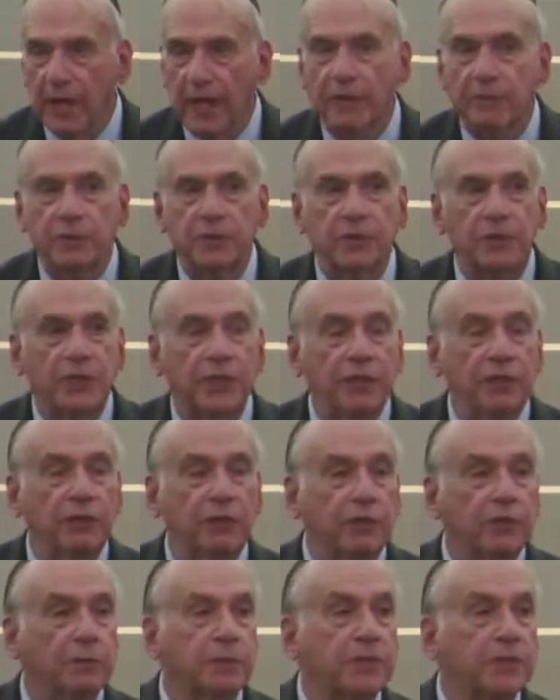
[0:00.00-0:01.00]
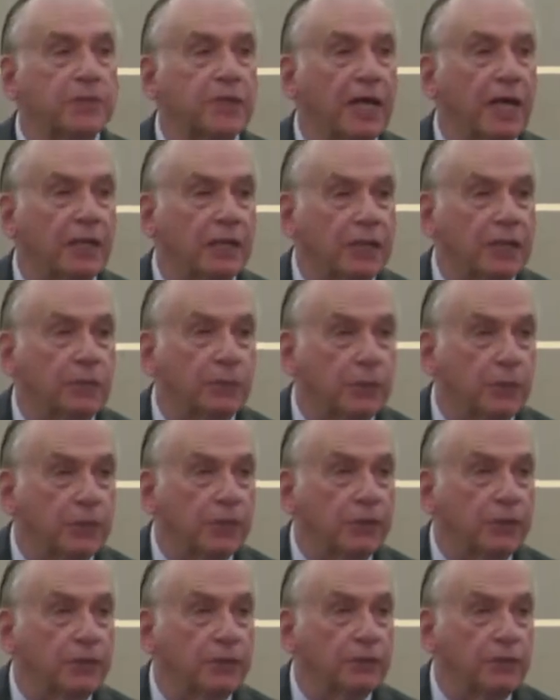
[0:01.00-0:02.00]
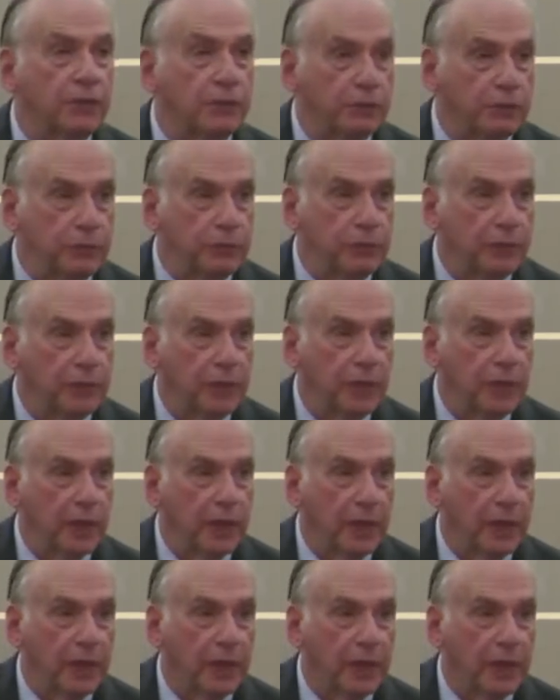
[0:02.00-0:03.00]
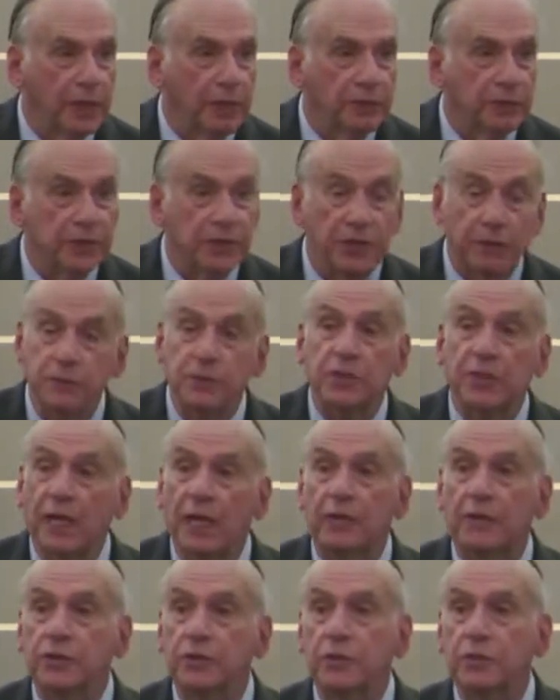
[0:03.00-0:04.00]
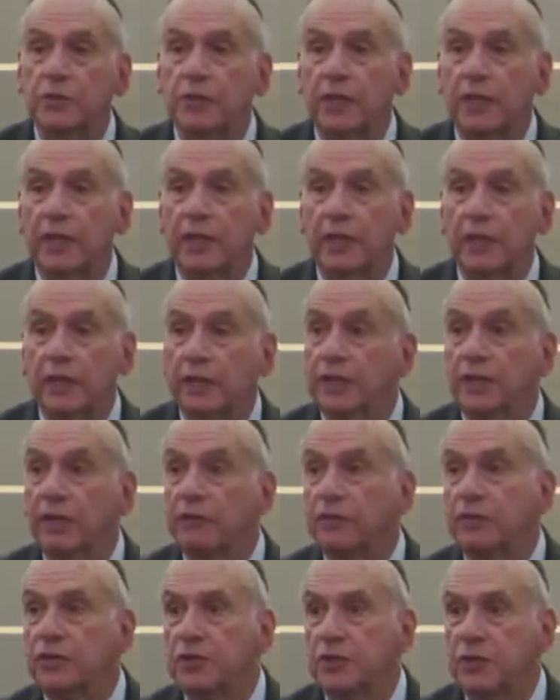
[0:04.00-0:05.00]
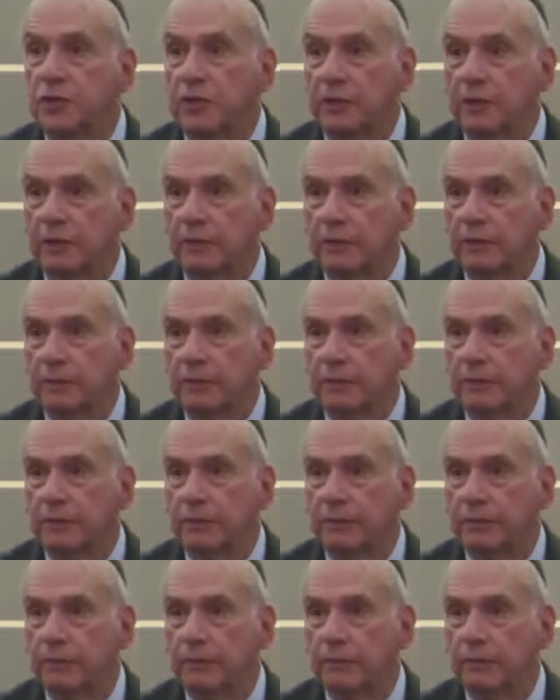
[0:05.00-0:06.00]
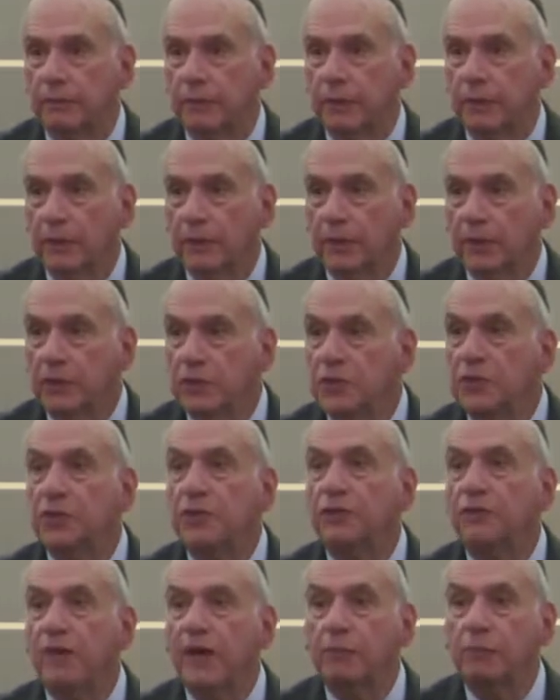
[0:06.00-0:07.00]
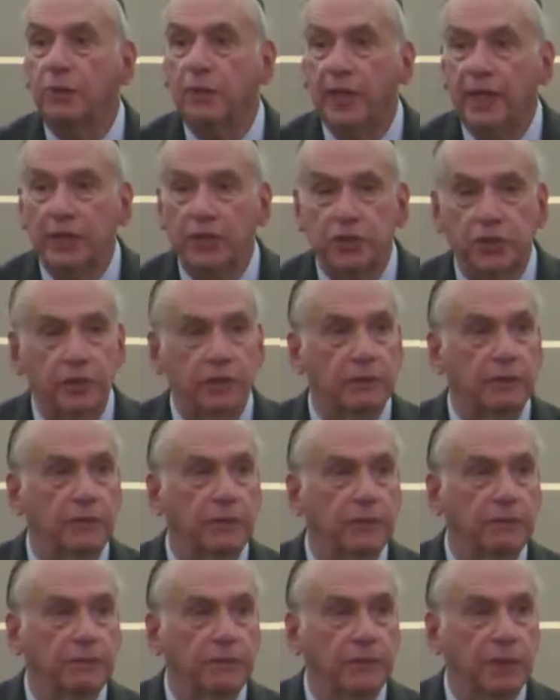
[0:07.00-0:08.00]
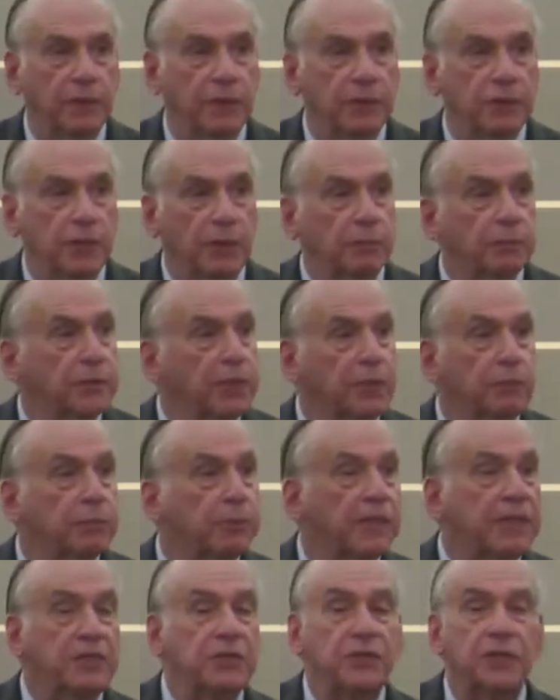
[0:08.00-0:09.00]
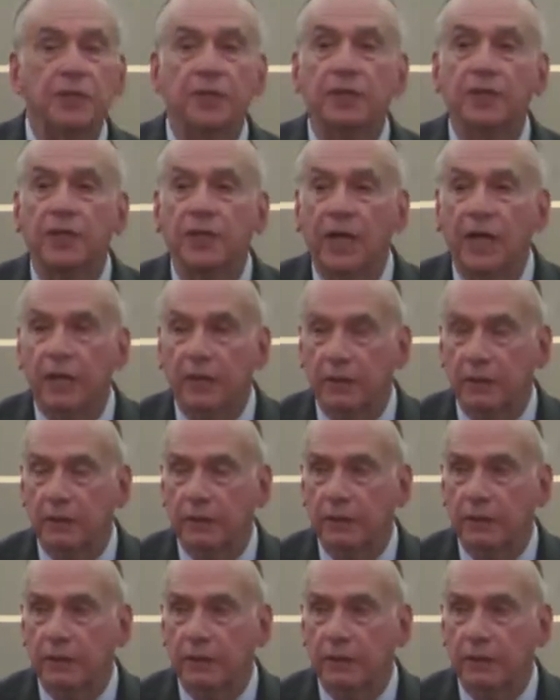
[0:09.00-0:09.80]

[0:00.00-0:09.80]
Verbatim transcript: I must tell you from a scholarly point of view, there are some scholars who say it never existed, that this is a fabrication, something placed in the Tanakh.